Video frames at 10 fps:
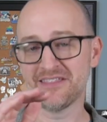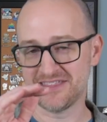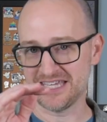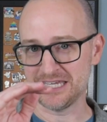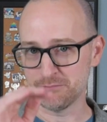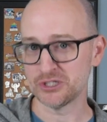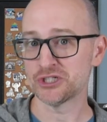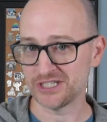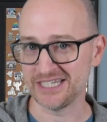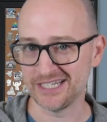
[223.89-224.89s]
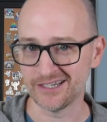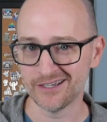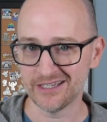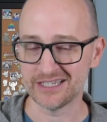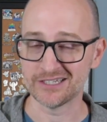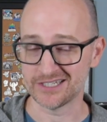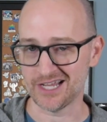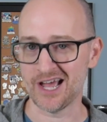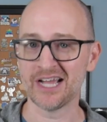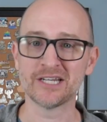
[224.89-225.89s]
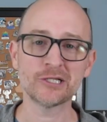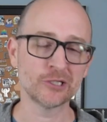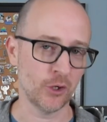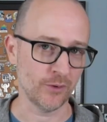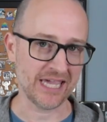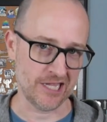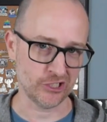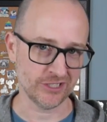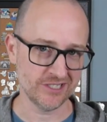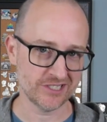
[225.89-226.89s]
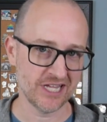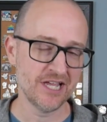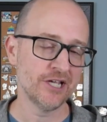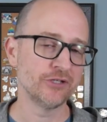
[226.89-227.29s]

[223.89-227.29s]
the machine and design locations.